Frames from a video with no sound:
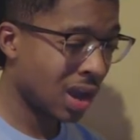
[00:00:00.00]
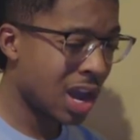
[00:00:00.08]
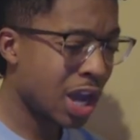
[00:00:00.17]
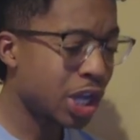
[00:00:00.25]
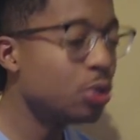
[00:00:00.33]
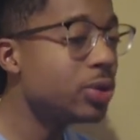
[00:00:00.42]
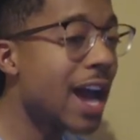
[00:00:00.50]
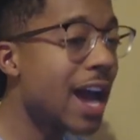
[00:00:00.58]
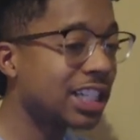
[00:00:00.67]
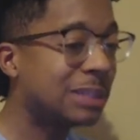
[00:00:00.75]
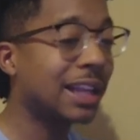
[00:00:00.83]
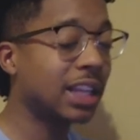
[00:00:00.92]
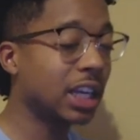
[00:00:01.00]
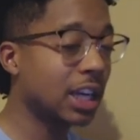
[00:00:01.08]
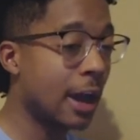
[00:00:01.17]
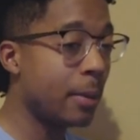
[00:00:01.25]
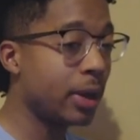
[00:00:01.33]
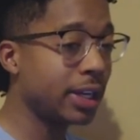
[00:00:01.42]
You're not just about to
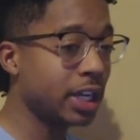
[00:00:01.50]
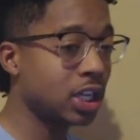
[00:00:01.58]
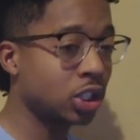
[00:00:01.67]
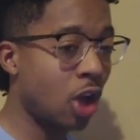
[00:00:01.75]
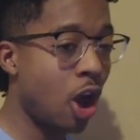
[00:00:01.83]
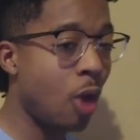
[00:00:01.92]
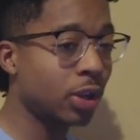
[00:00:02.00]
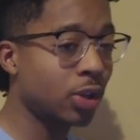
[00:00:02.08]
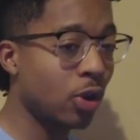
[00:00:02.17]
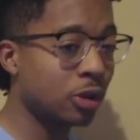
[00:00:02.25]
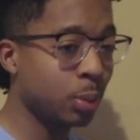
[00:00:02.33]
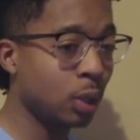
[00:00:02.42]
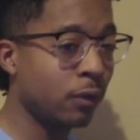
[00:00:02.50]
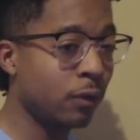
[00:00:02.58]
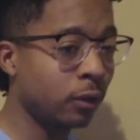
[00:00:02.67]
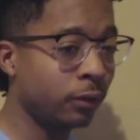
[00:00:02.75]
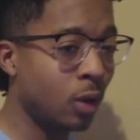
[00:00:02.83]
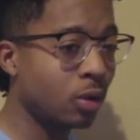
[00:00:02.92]
come on this song with those beautiful
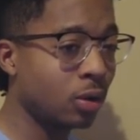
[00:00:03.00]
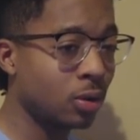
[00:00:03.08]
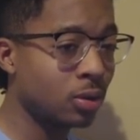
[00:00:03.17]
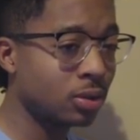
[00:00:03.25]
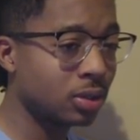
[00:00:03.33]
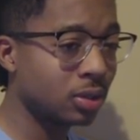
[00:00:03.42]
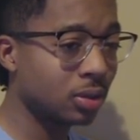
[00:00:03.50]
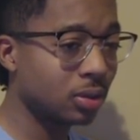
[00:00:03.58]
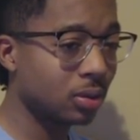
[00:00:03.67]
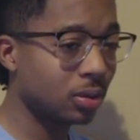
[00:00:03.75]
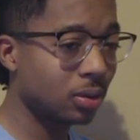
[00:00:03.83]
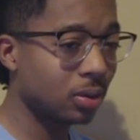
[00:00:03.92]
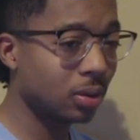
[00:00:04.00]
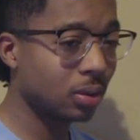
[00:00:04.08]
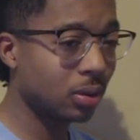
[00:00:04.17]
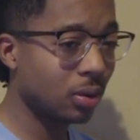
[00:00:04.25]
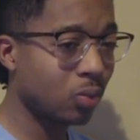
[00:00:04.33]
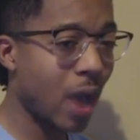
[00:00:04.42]
vocals
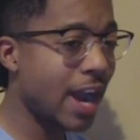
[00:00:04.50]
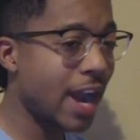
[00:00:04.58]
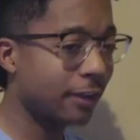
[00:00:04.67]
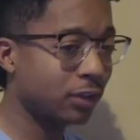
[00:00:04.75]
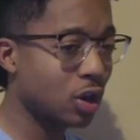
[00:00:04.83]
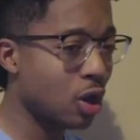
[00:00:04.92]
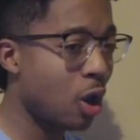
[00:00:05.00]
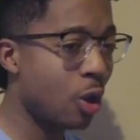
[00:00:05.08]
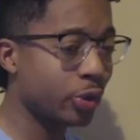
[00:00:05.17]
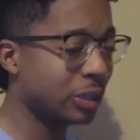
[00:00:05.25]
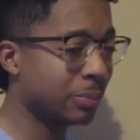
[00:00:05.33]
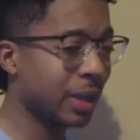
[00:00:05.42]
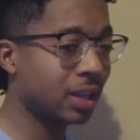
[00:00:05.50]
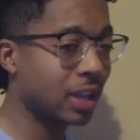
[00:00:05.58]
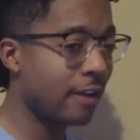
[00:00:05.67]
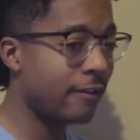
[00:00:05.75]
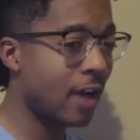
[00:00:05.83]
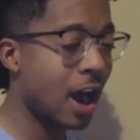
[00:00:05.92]
right after Cole just spit
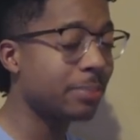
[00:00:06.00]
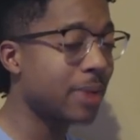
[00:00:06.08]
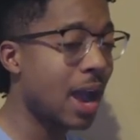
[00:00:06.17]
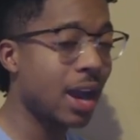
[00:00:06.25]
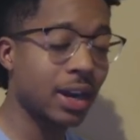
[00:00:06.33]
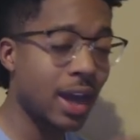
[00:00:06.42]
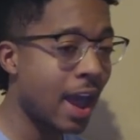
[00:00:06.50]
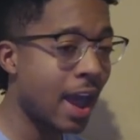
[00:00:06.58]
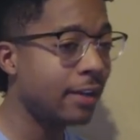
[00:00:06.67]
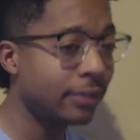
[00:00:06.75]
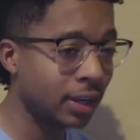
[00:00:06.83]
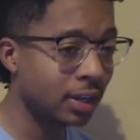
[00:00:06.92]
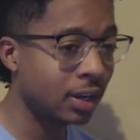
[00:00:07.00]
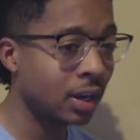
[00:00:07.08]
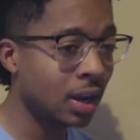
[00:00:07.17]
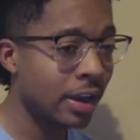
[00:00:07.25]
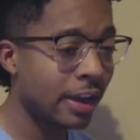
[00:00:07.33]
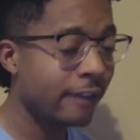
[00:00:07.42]
that fire. I'm not gonna have it.
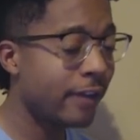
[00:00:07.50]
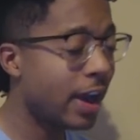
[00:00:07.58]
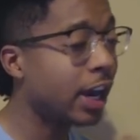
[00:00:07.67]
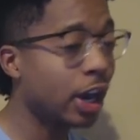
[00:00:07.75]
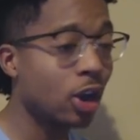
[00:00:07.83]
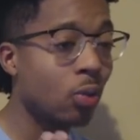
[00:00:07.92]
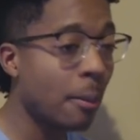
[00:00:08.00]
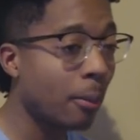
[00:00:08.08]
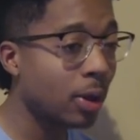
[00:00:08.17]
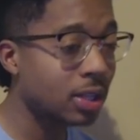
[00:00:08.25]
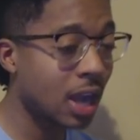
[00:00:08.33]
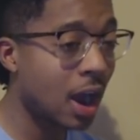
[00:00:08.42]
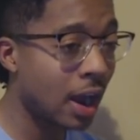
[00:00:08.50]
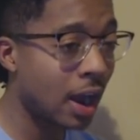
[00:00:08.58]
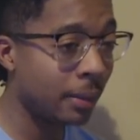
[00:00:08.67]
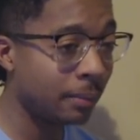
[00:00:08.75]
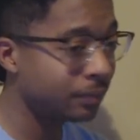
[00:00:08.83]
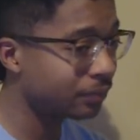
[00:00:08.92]
If I hear it one more
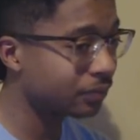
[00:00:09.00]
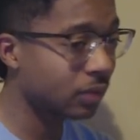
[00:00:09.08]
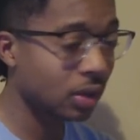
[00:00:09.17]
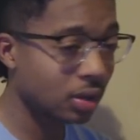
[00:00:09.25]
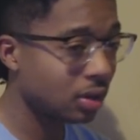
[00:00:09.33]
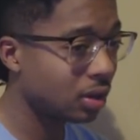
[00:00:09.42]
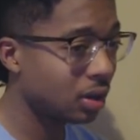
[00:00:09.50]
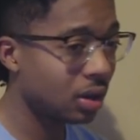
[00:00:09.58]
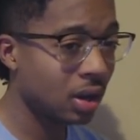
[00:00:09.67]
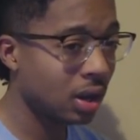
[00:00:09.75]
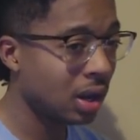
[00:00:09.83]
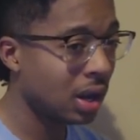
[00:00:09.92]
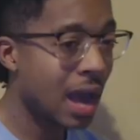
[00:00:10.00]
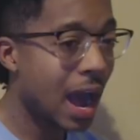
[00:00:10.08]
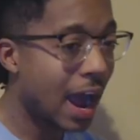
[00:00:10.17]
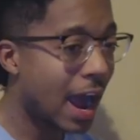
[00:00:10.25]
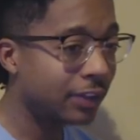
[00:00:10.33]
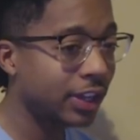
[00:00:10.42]
time, I
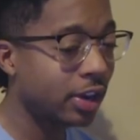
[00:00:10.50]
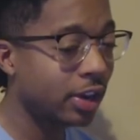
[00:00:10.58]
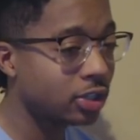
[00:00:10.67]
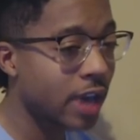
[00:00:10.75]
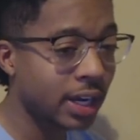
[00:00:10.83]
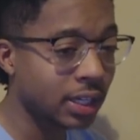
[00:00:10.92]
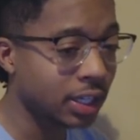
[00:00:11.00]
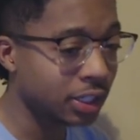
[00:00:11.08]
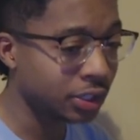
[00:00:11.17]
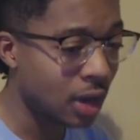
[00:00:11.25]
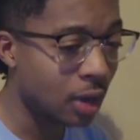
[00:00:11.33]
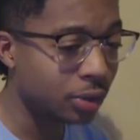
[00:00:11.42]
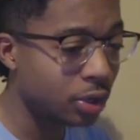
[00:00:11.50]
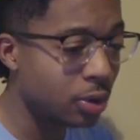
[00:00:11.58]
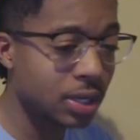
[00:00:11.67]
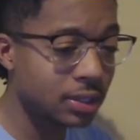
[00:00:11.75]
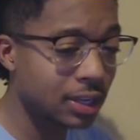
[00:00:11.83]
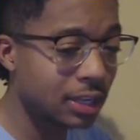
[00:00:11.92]
have to go on track and dish you. I don't know who
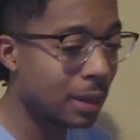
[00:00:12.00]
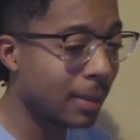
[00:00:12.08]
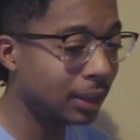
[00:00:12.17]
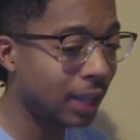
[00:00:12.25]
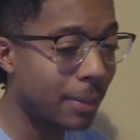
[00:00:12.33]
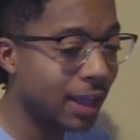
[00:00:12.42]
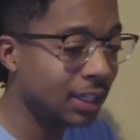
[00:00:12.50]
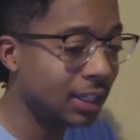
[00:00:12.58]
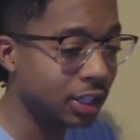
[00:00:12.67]
this is, but I'm out to dish